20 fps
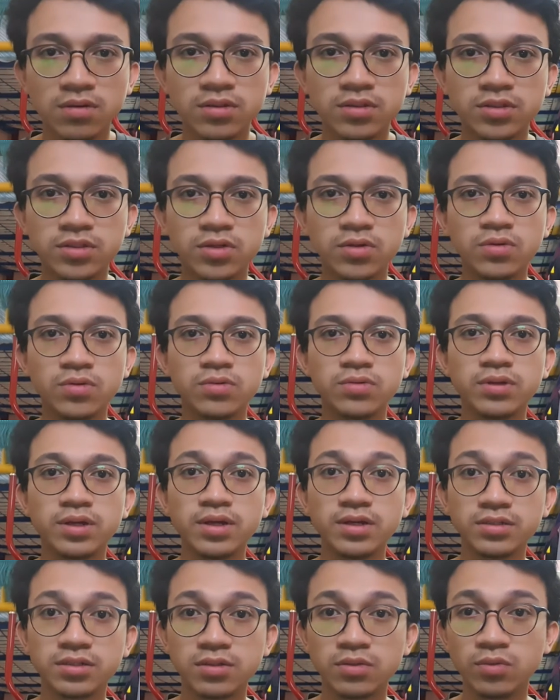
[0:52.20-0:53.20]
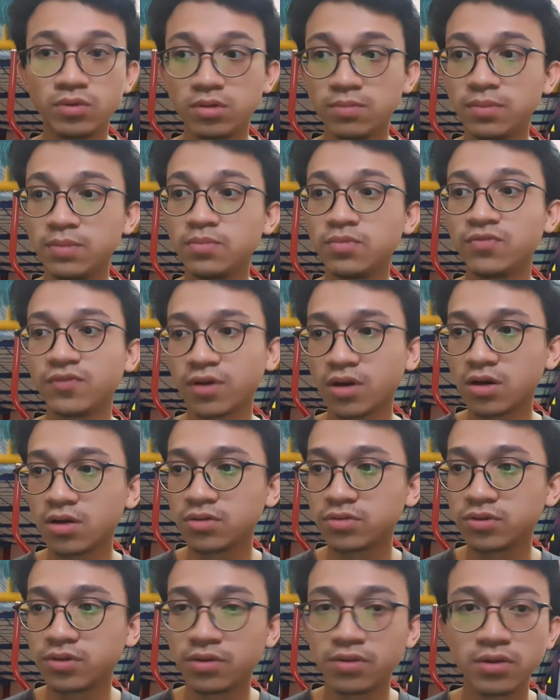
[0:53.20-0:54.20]
So next we'll be moving
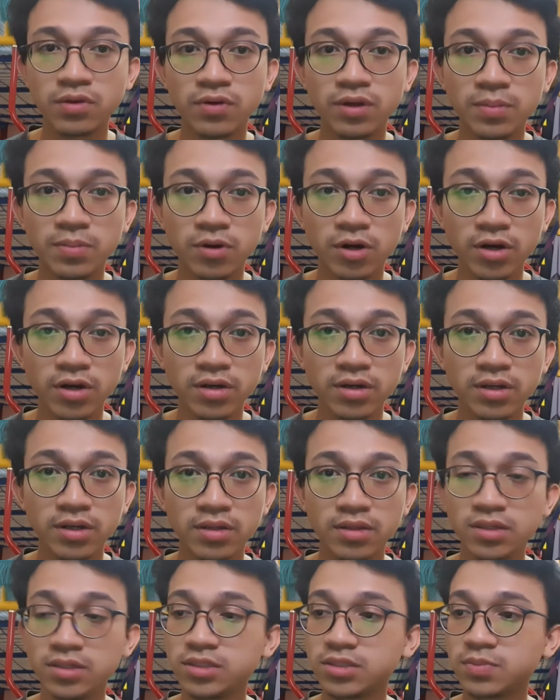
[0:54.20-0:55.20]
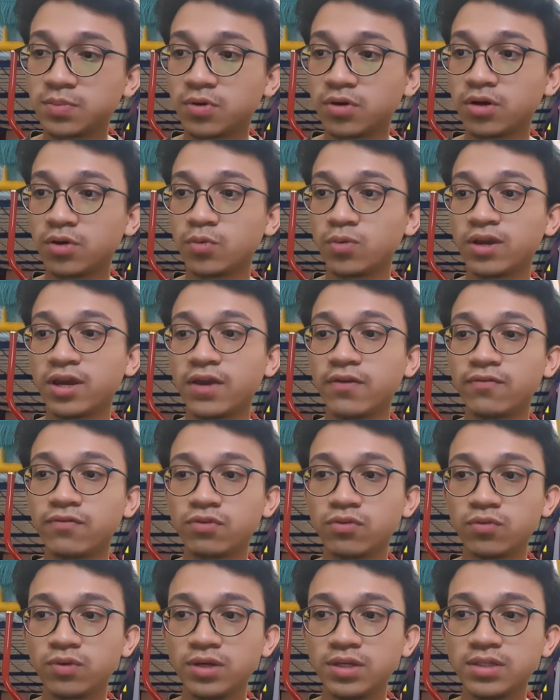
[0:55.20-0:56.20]
on to the theory part. In this part we have
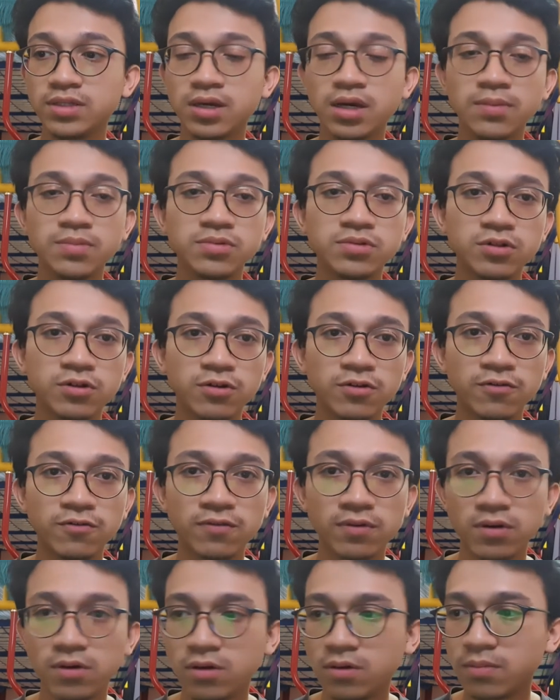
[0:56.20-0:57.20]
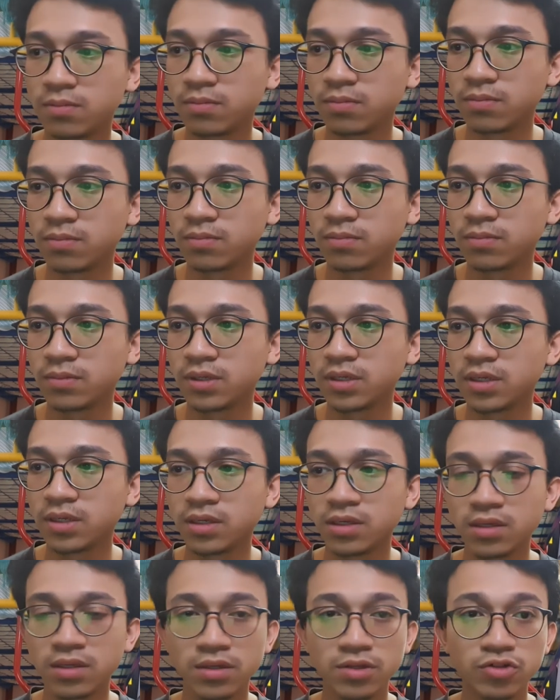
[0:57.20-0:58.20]
three types of um,
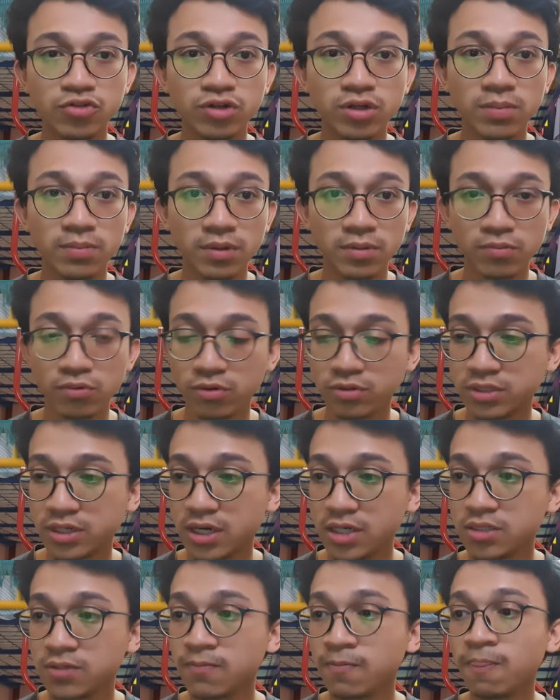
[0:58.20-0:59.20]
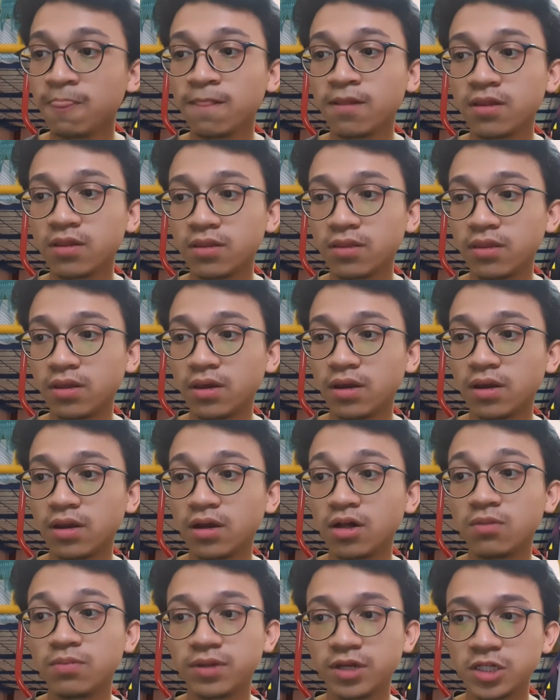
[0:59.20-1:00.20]
heat treatment process that
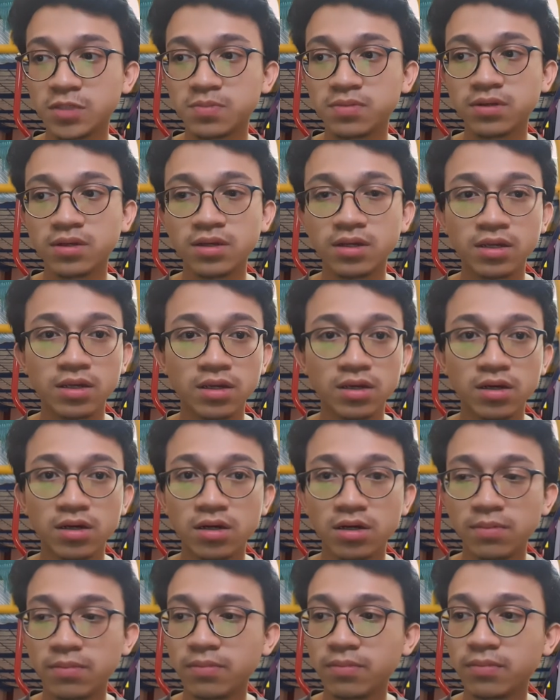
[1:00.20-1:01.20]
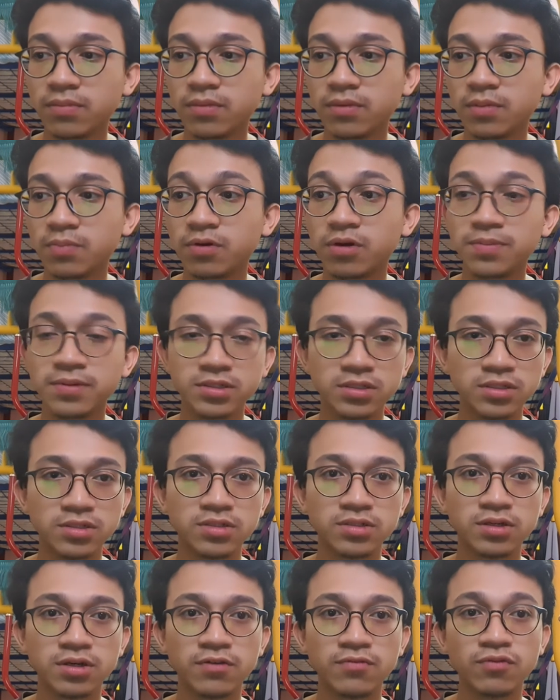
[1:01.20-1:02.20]
I'll be explaining um, the
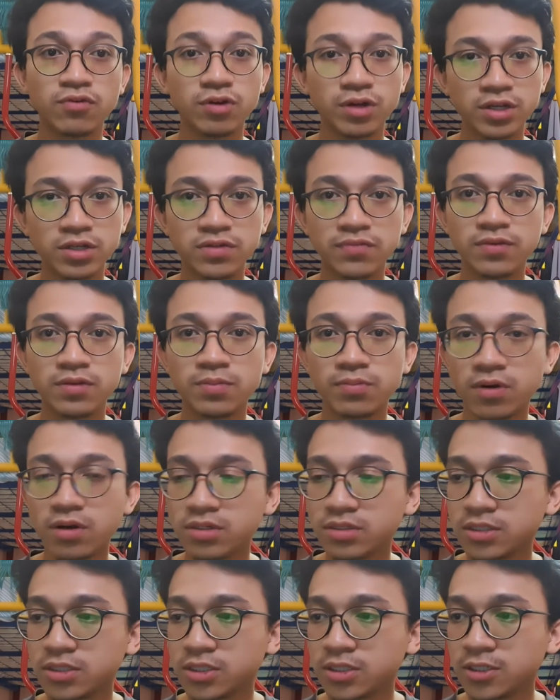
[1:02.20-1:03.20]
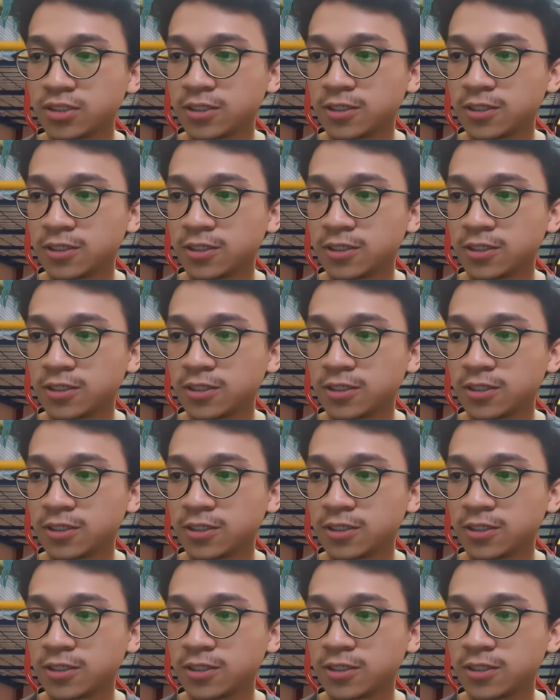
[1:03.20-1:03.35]
purposes uh, for each of the process.